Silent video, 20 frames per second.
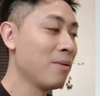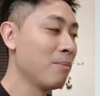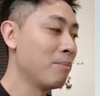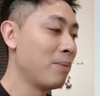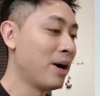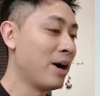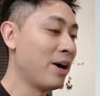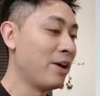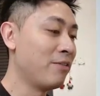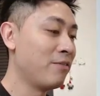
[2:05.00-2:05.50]

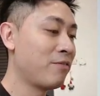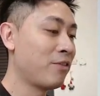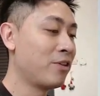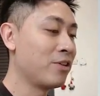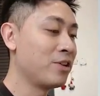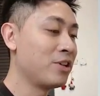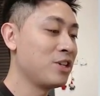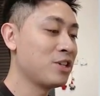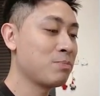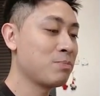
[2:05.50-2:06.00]
But
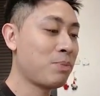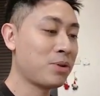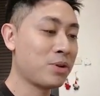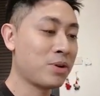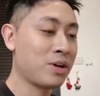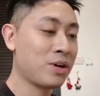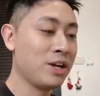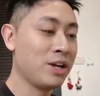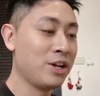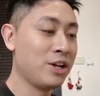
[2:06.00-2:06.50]
for this
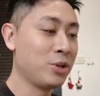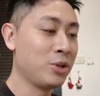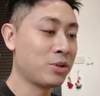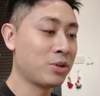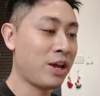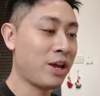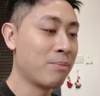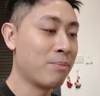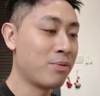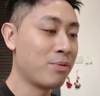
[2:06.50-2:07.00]
particular Note
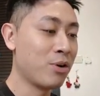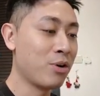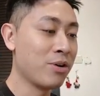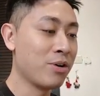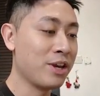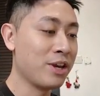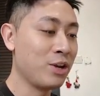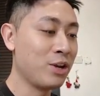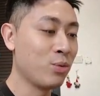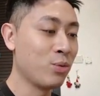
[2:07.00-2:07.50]
10 Pro,
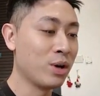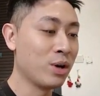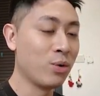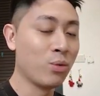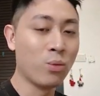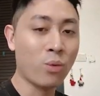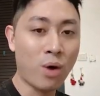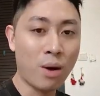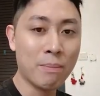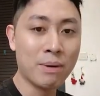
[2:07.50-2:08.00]
it will
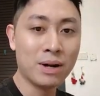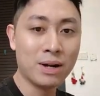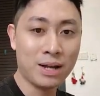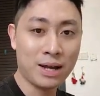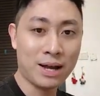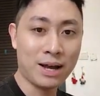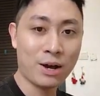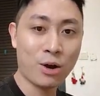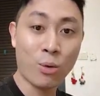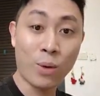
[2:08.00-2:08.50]

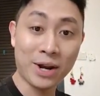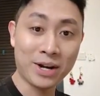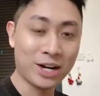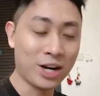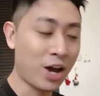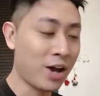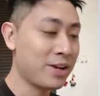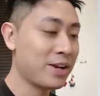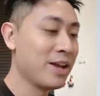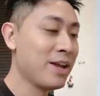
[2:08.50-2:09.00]
wobble quite a
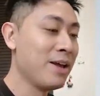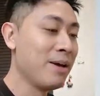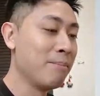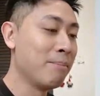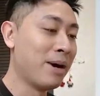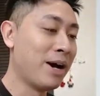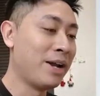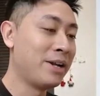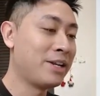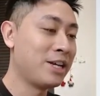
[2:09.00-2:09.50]
lot.
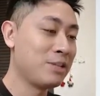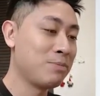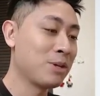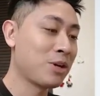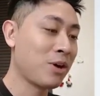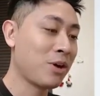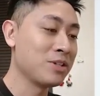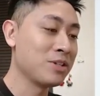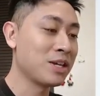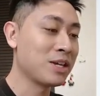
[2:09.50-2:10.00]
But that's
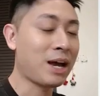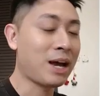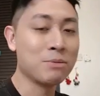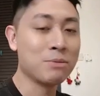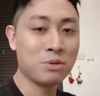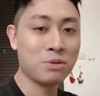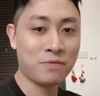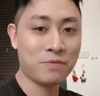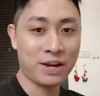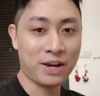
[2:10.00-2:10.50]
because it
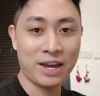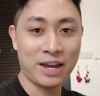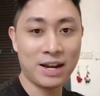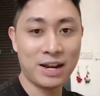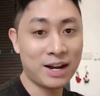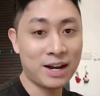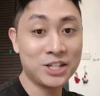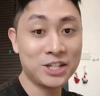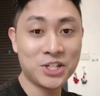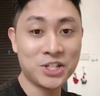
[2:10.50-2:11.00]
comes with a
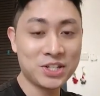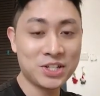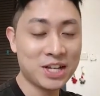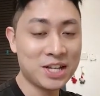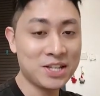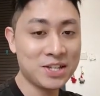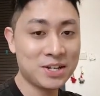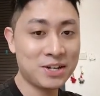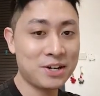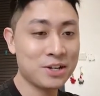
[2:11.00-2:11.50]
larger
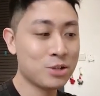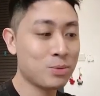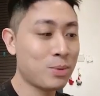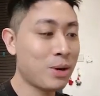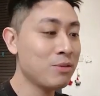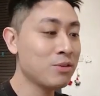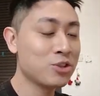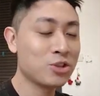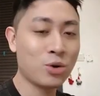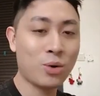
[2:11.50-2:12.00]
sensor as
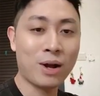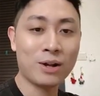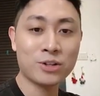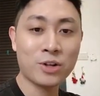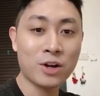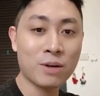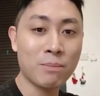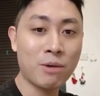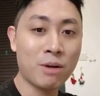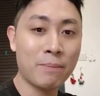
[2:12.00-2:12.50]
well. So I'll
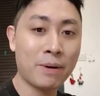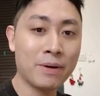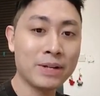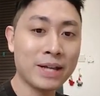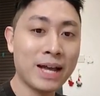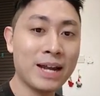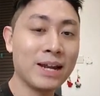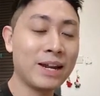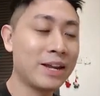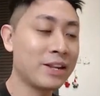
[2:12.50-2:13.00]
talk more about
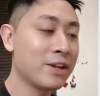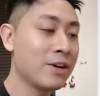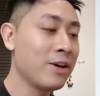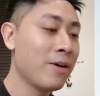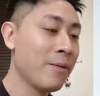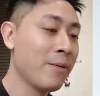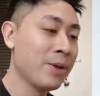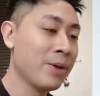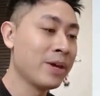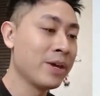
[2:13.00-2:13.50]
that
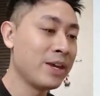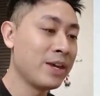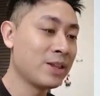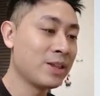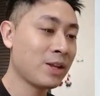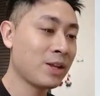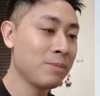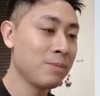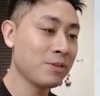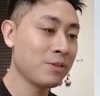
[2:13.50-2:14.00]
later.
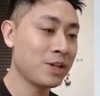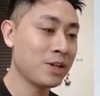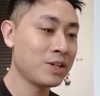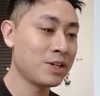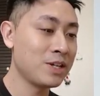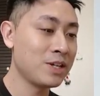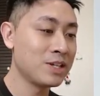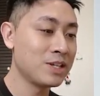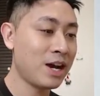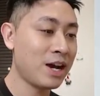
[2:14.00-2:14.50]
In terms of the
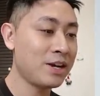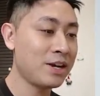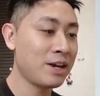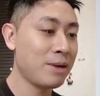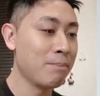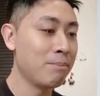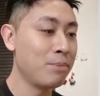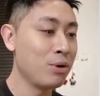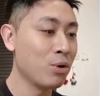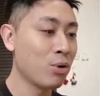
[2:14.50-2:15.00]
design
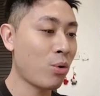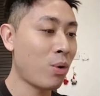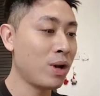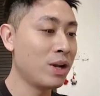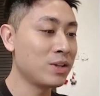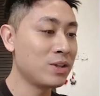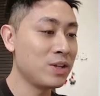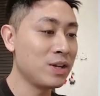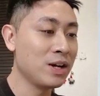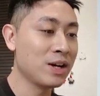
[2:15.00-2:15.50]
and build
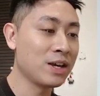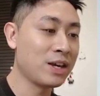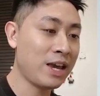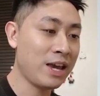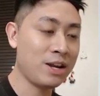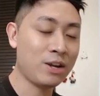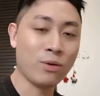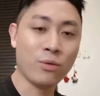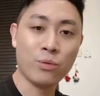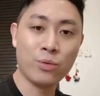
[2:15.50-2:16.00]
quality,
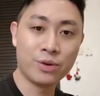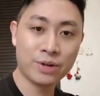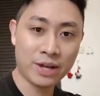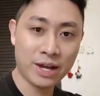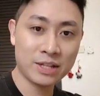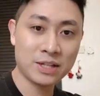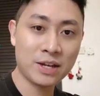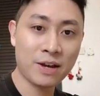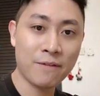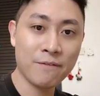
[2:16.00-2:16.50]
again, we're
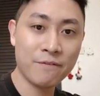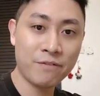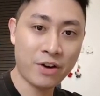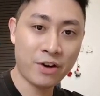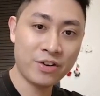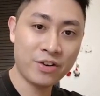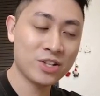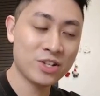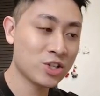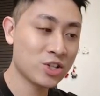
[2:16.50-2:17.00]
getting a
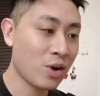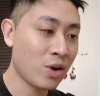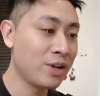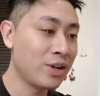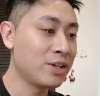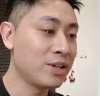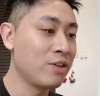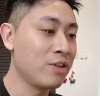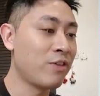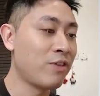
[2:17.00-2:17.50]
very
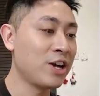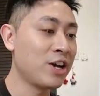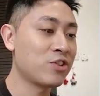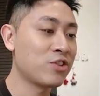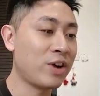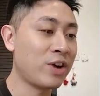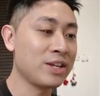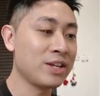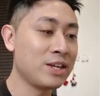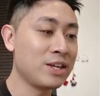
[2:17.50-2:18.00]
solid
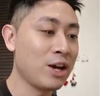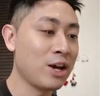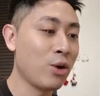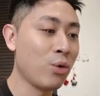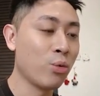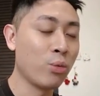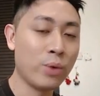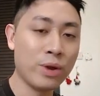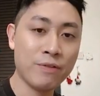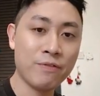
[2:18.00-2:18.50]
device right here
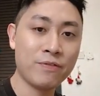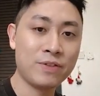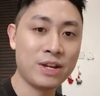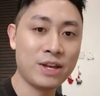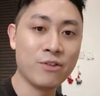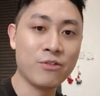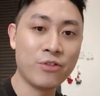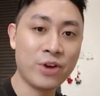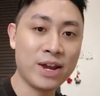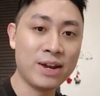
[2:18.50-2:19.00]
with
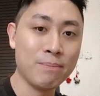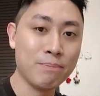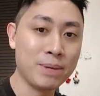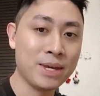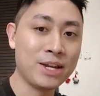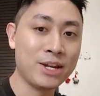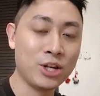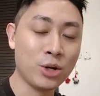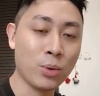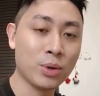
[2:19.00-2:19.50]
the
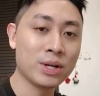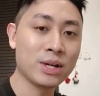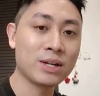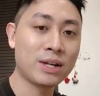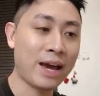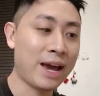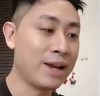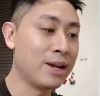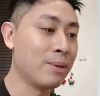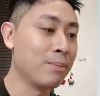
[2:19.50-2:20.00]
Redmi Note
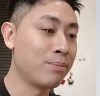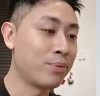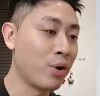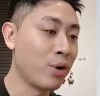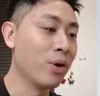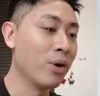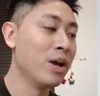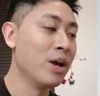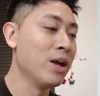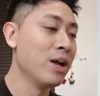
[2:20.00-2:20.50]
10
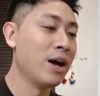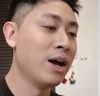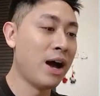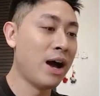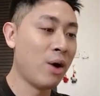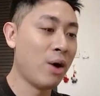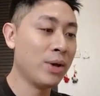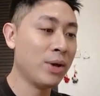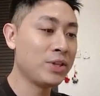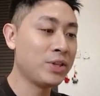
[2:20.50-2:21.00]
Pro.
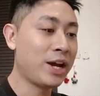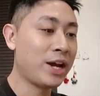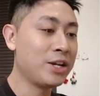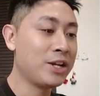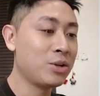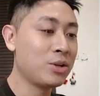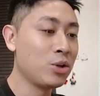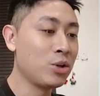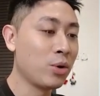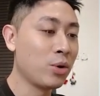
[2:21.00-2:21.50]
One thing I
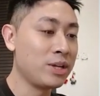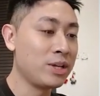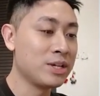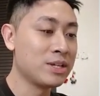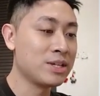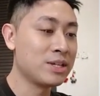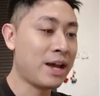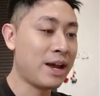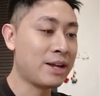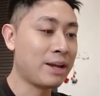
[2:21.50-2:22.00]
need to note
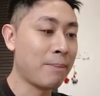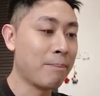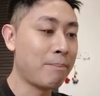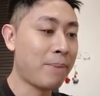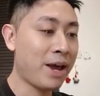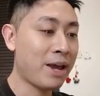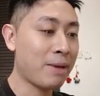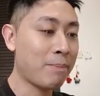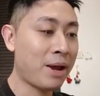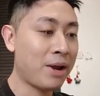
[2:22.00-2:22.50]
is that the
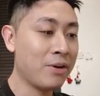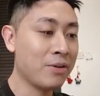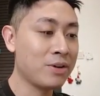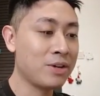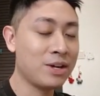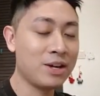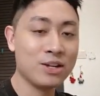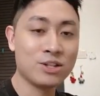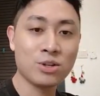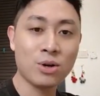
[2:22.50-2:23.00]
back panel
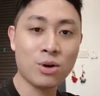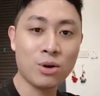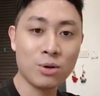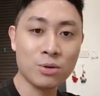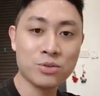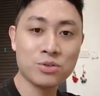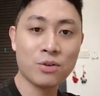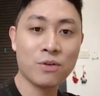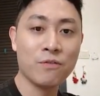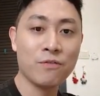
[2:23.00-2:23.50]
here is
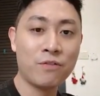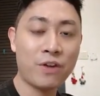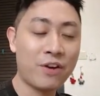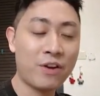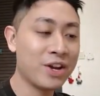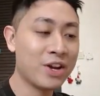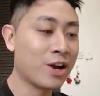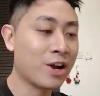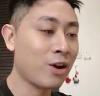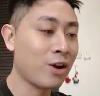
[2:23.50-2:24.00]
also
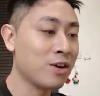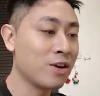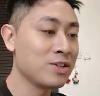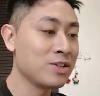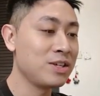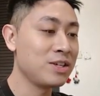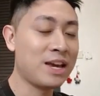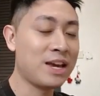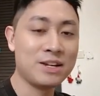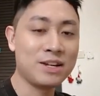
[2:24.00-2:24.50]
very
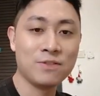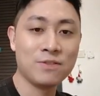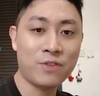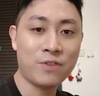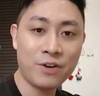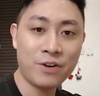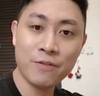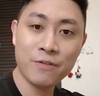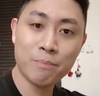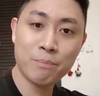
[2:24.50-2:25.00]
glossy and it's
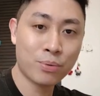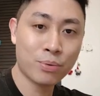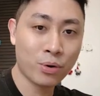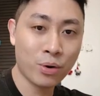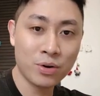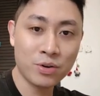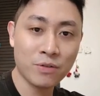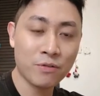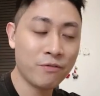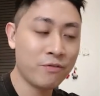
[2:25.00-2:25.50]
very
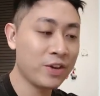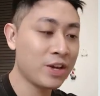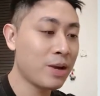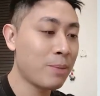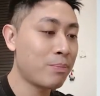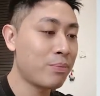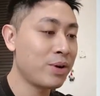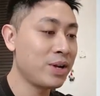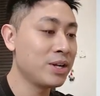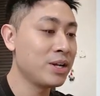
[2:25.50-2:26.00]
prone to
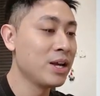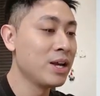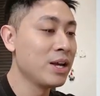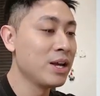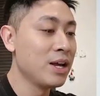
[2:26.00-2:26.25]
fingerprint